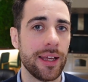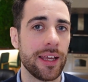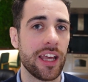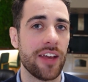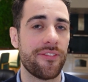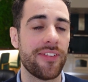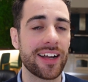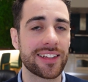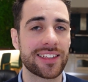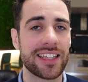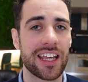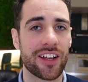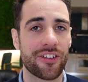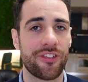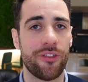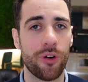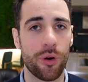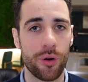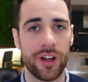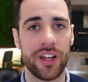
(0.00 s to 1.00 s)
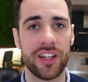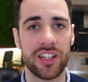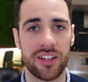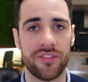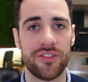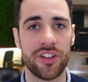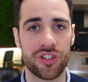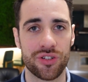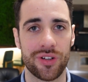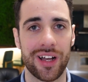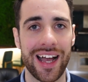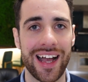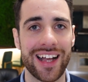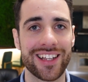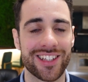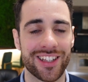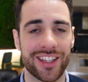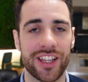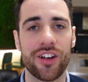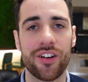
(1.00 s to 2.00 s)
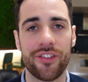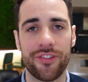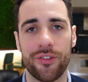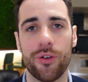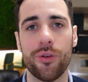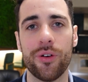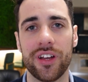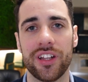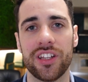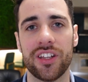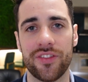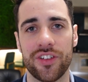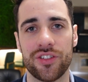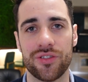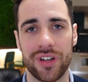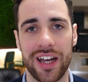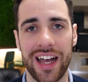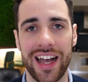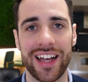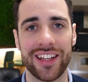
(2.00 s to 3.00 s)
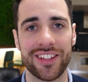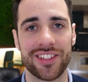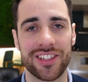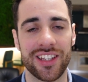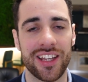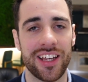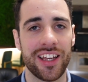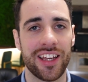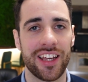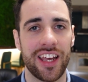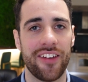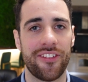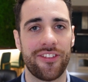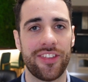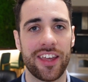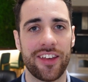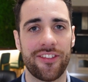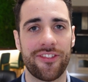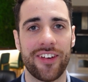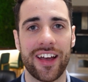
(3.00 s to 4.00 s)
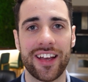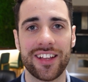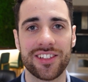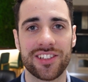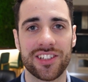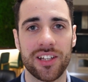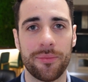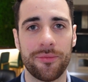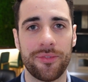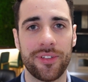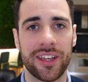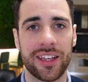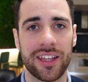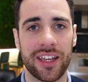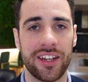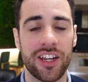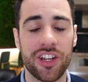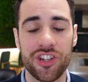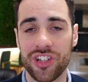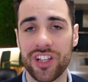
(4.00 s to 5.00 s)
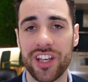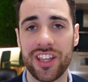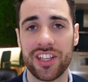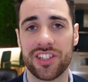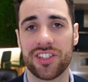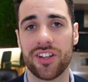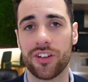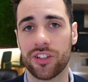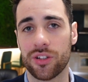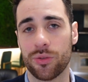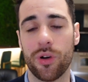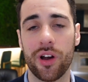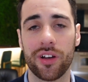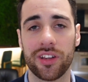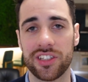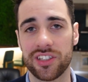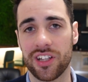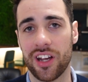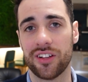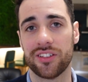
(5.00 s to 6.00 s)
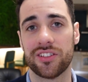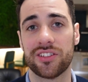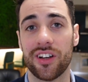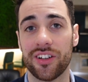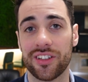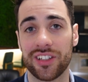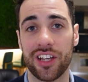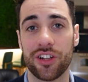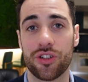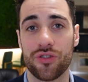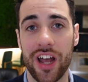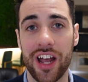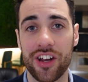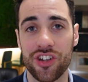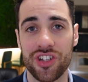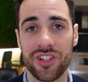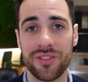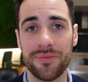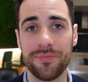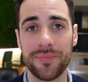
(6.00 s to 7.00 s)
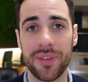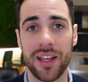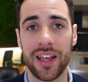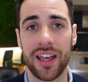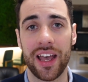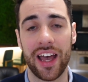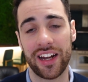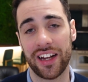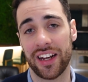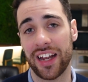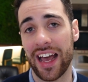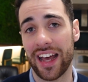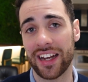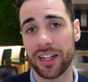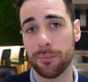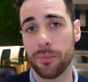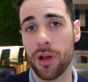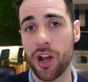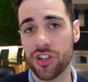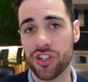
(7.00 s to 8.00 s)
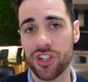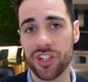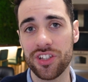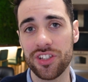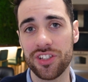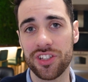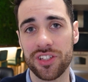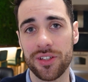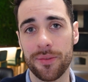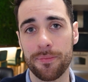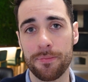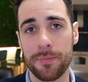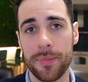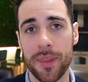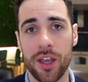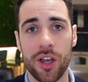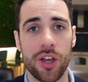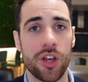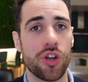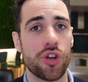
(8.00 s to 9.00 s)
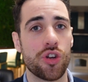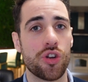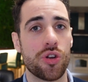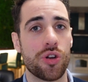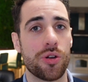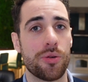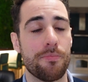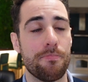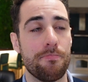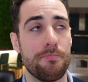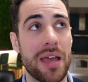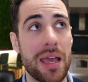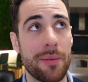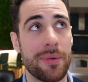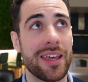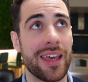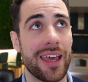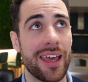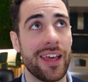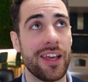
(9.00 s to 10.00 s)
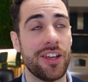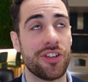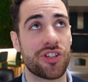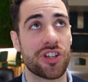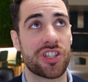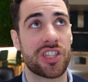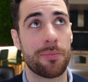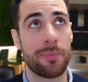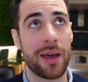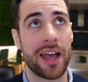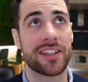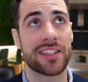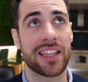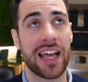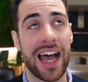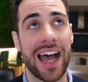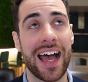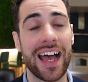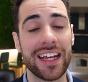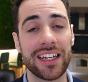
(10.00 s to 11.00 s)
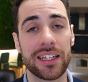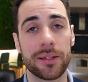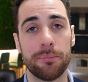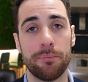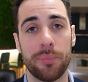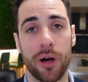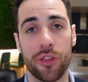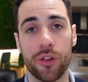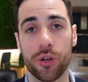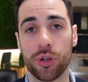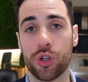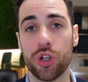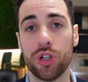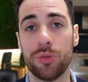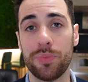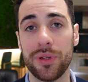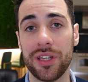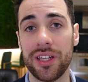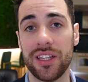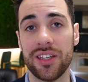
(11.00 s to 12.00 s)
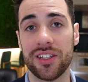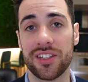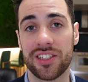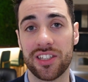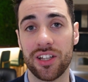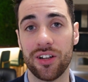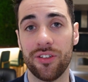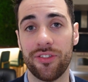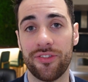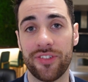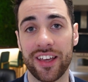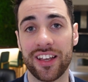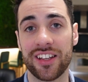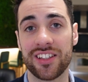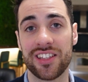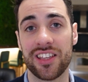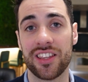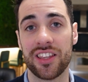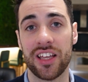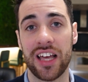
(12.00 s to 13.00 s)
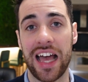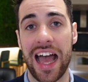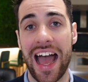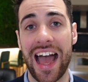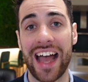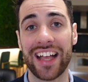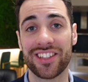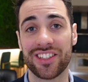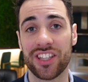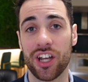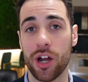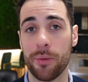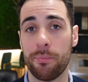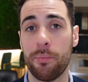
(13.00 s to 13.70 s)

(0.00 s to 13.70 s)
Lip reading: If I take 4 individual ads, they are 4 individual ads. If they find something initially, they start to work, they start to get traction, and an ad emerges, maybe it is just the best ad, but there could be still things that the ads that are